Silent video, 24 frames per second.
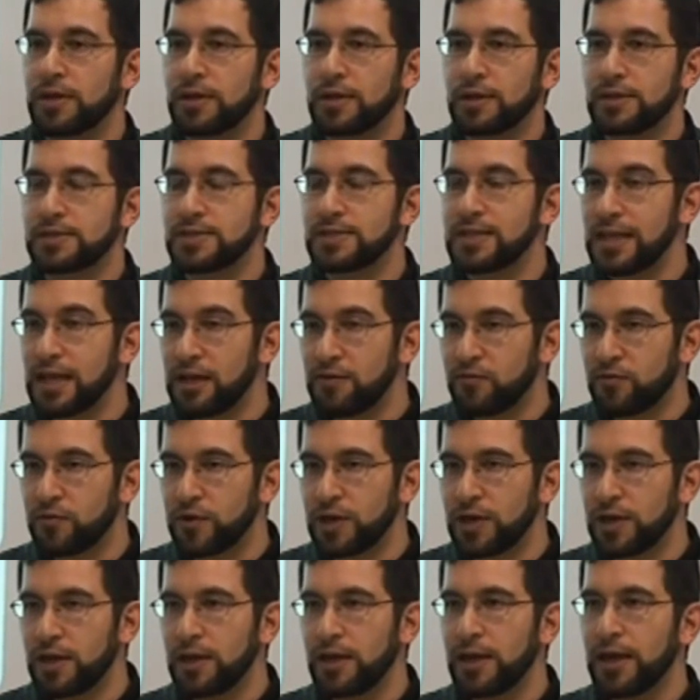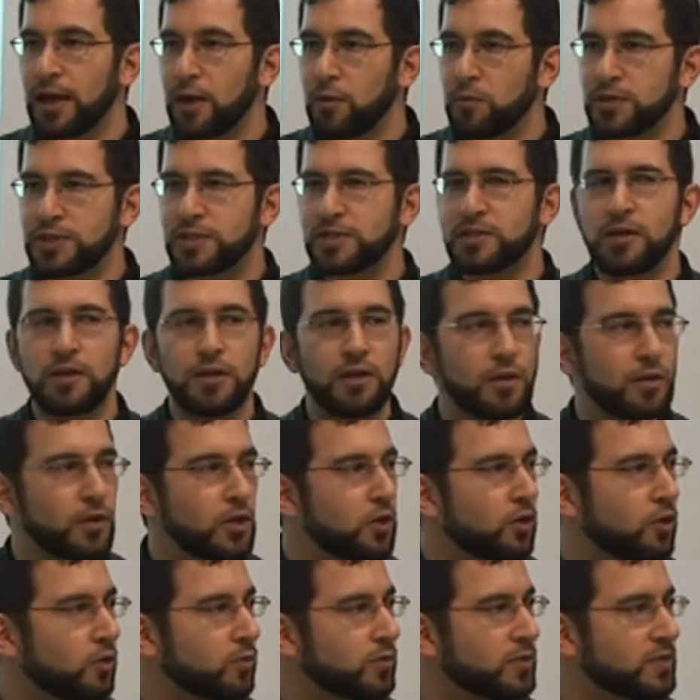slavery, it was still
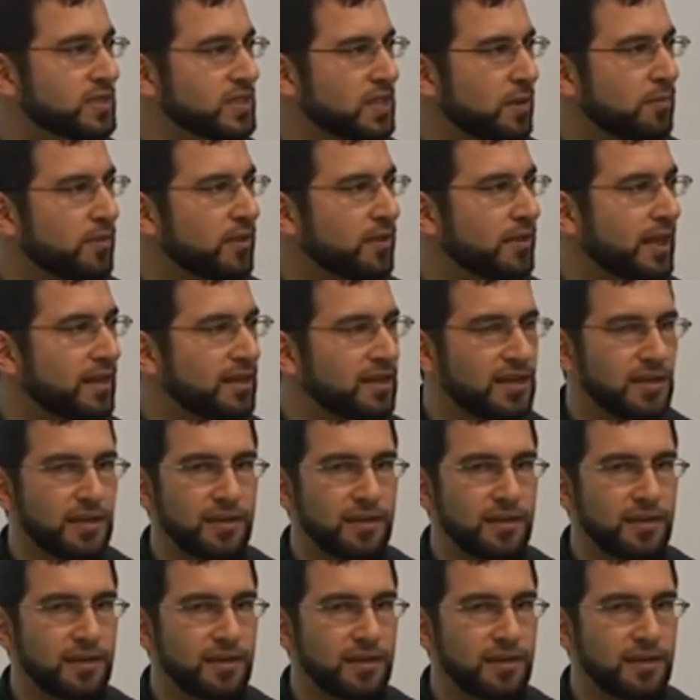something that